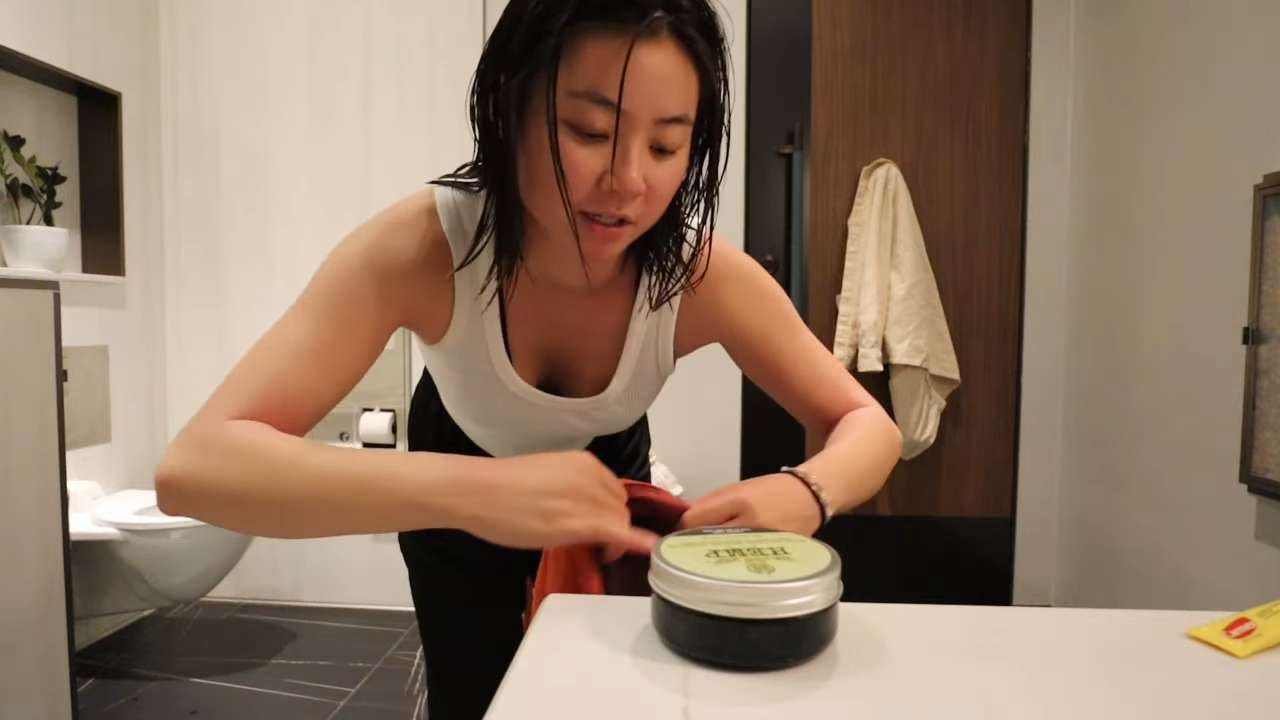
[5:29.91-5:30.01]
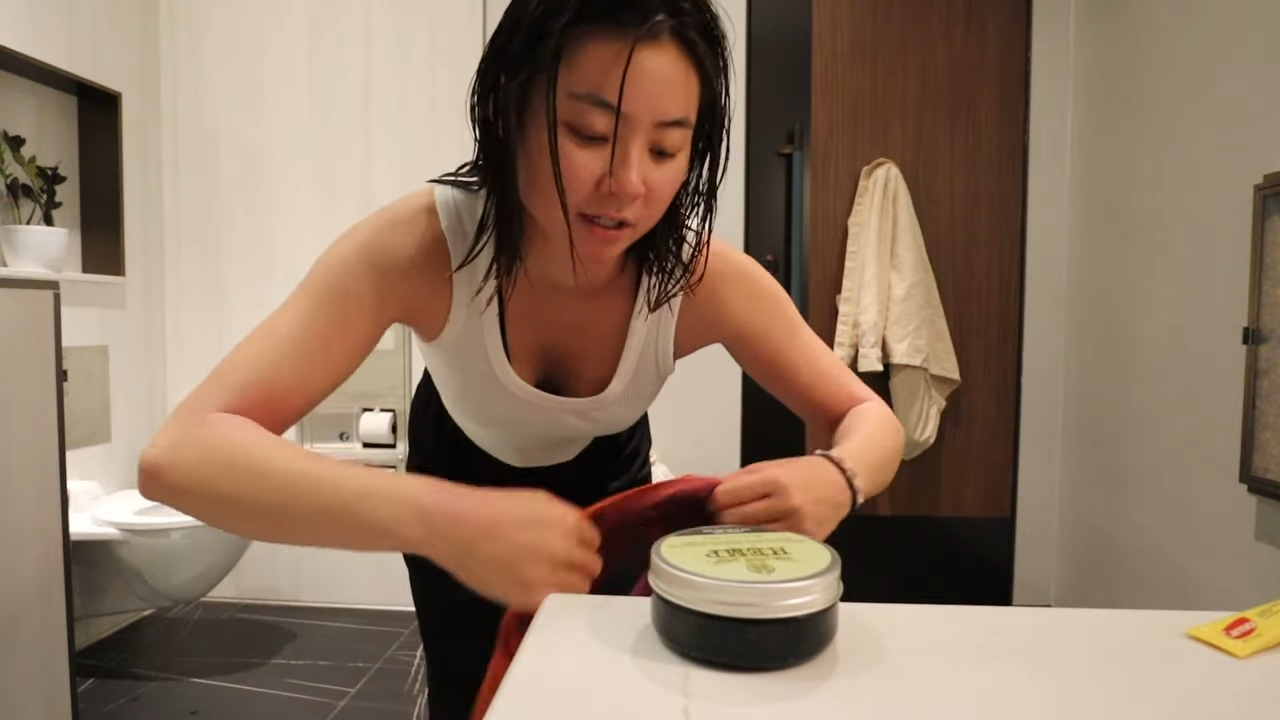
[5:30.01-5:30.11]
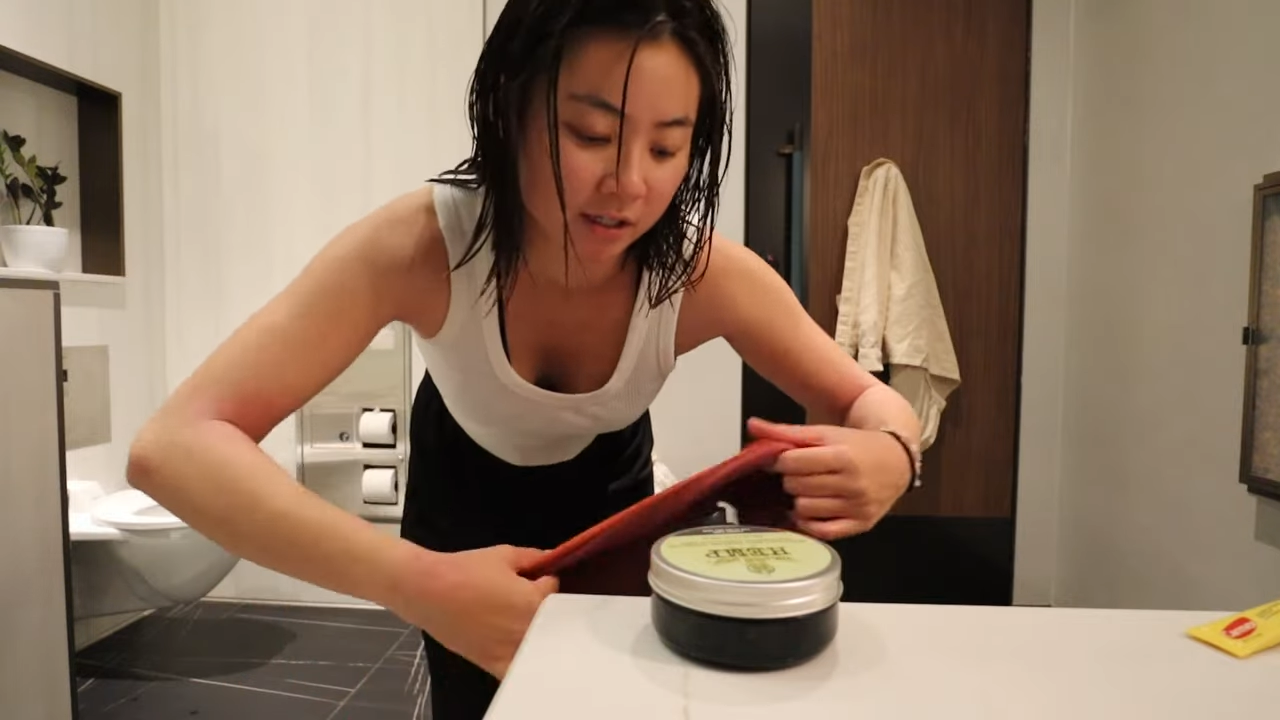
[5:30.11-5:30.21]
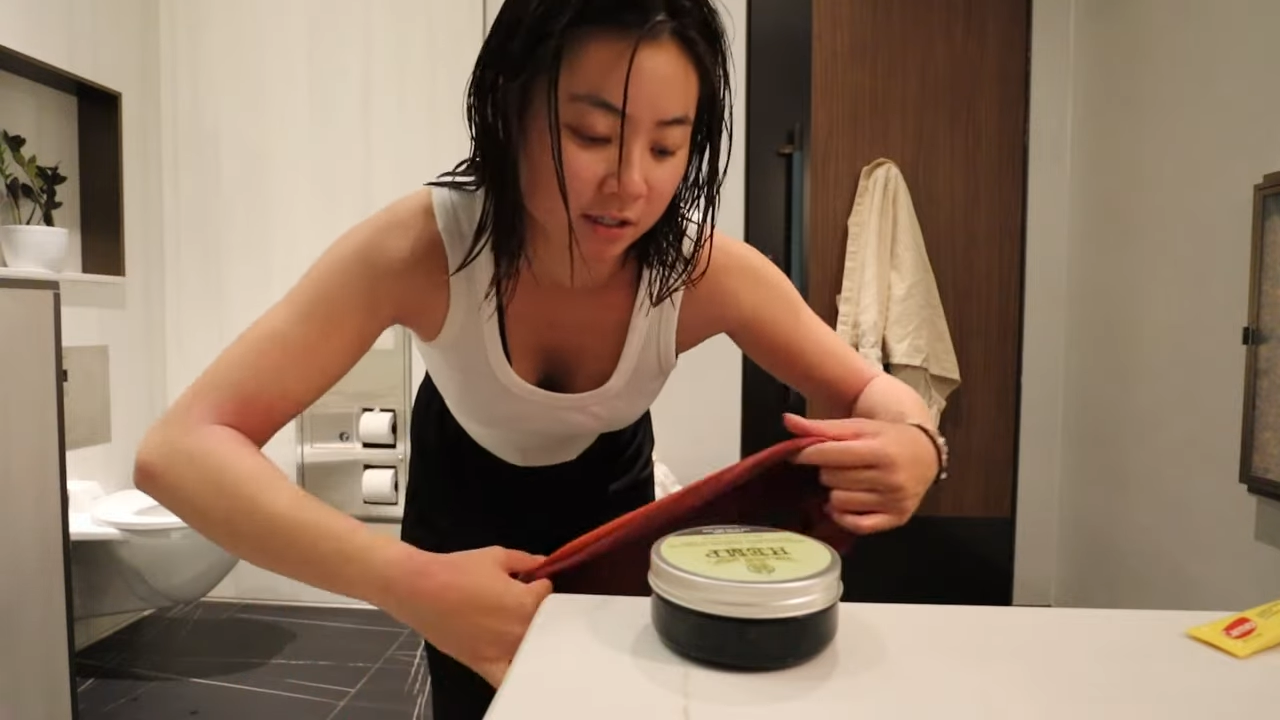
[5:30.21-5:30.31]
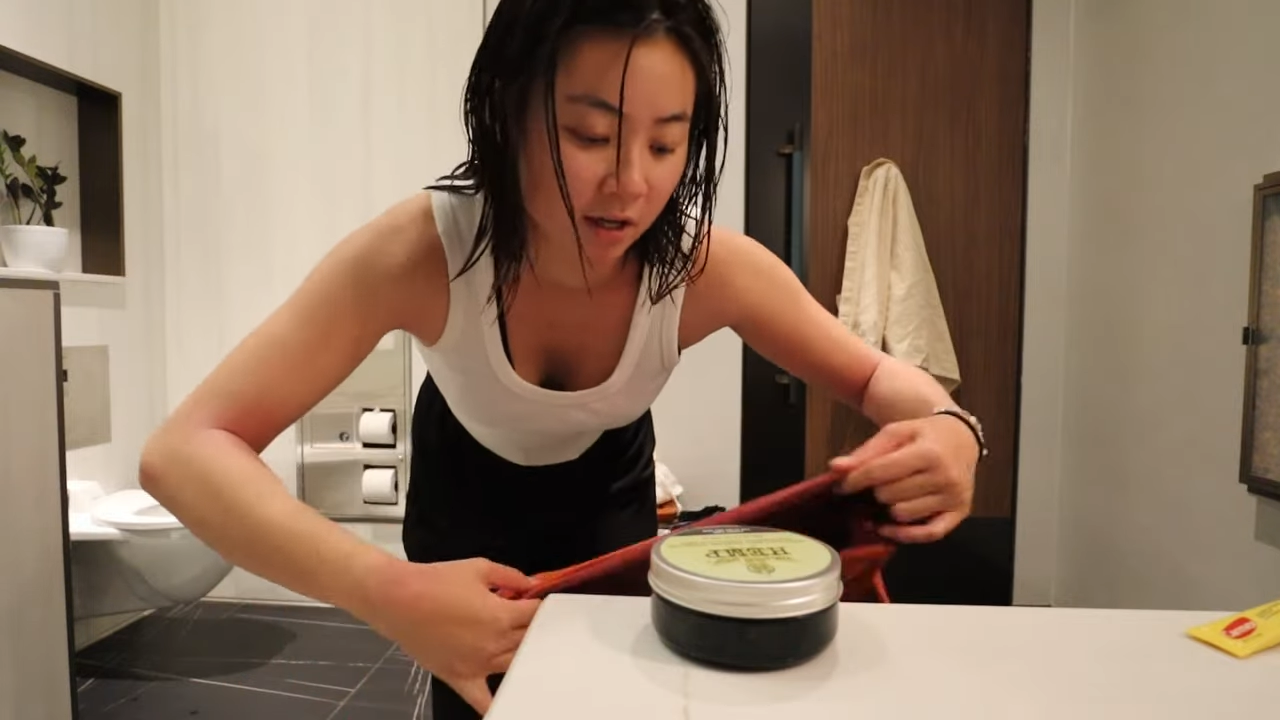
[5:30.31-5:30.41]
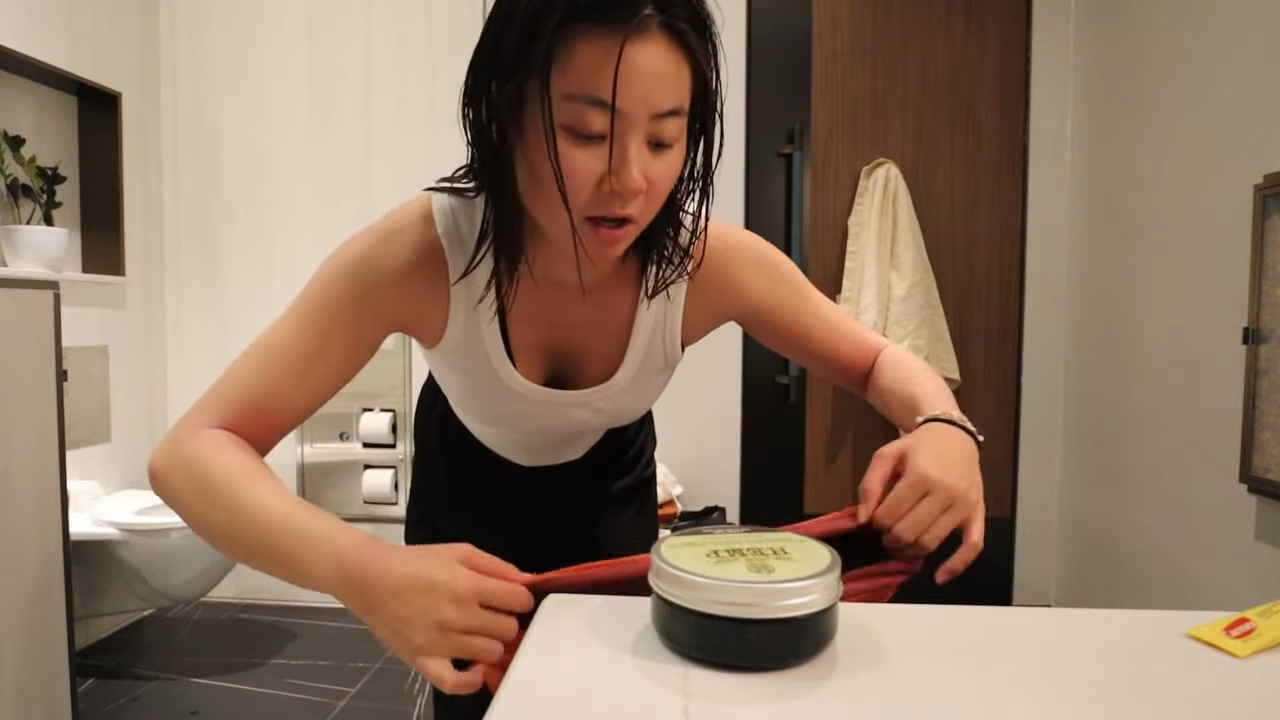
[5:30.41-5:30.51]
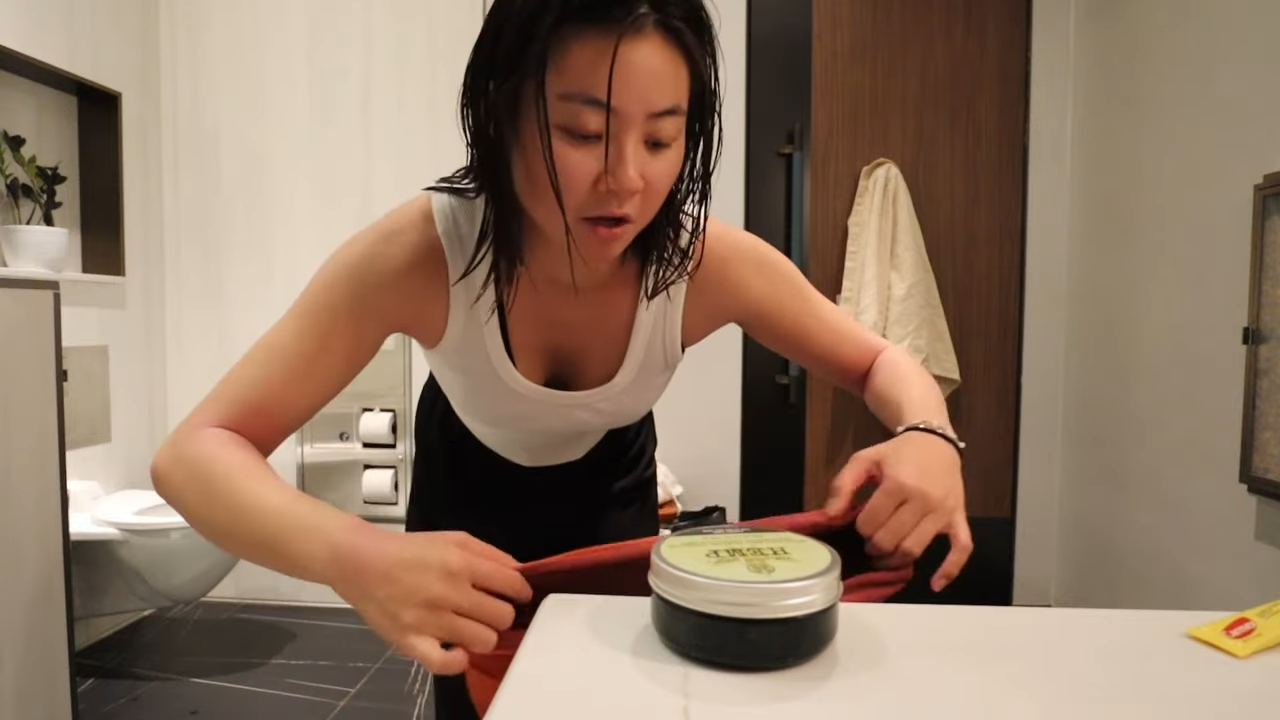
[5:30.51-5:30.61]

because